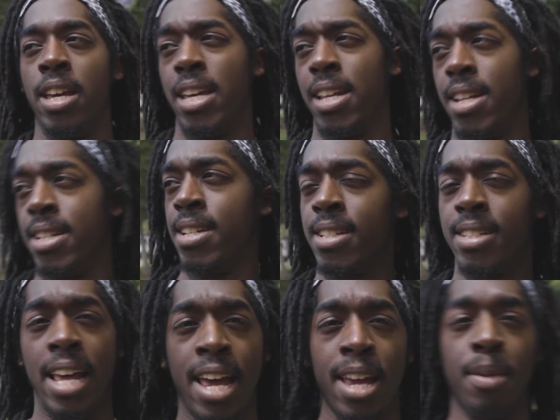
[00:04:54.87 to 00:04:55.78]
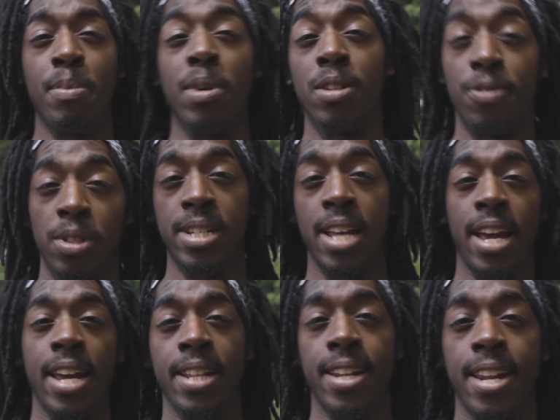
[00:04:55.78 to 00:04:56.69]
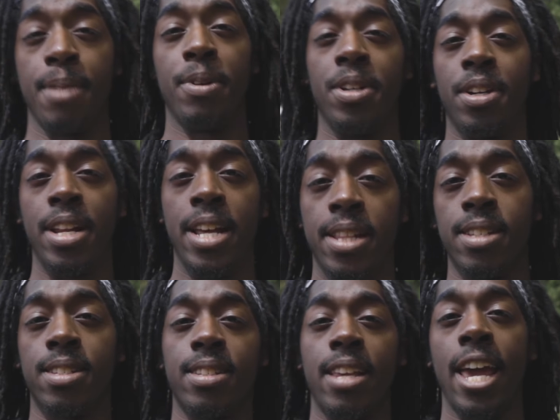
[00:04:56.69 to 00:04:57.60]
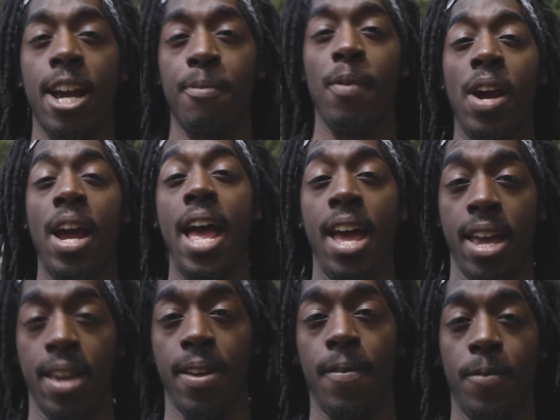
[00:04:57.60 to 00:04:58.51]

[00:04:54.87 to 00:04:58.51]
It is a beautiful day in the neighborhood, and this is camera A.